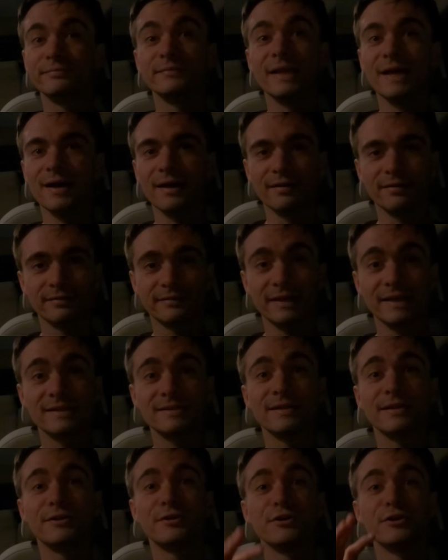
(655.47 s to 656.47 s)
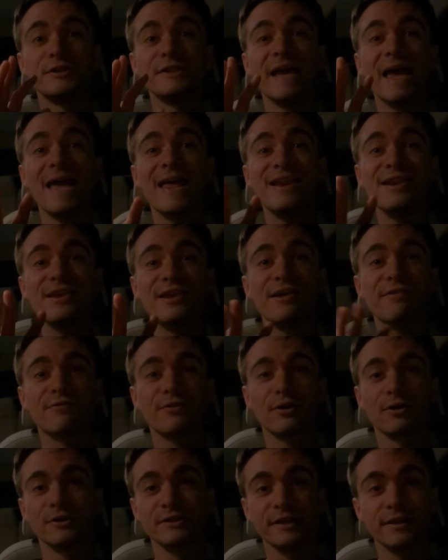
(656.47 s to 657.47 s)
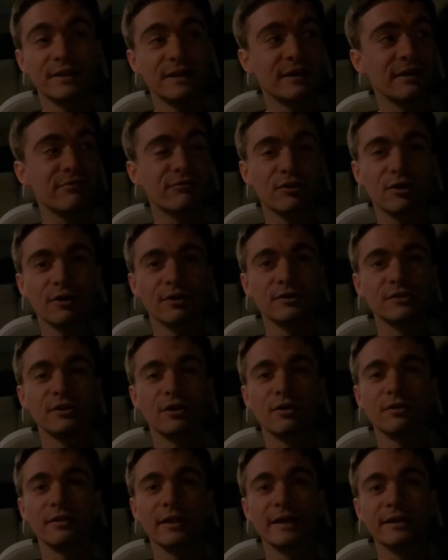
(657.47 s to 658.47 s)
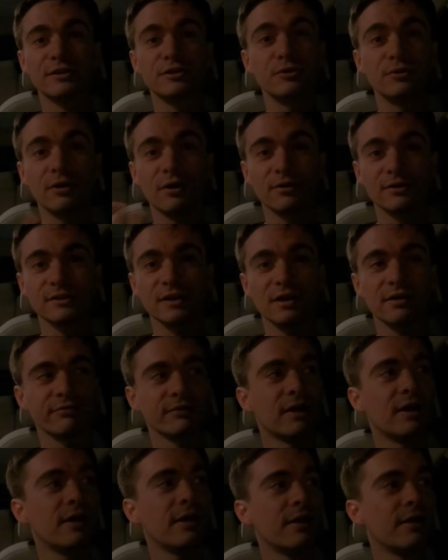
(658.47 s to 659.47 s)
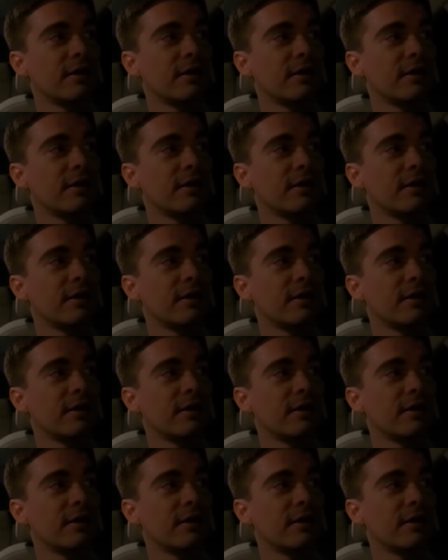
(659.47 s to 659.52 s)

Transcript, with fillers: Nah, they send her 10 gift cards. And the gift cards aren't like $2 off.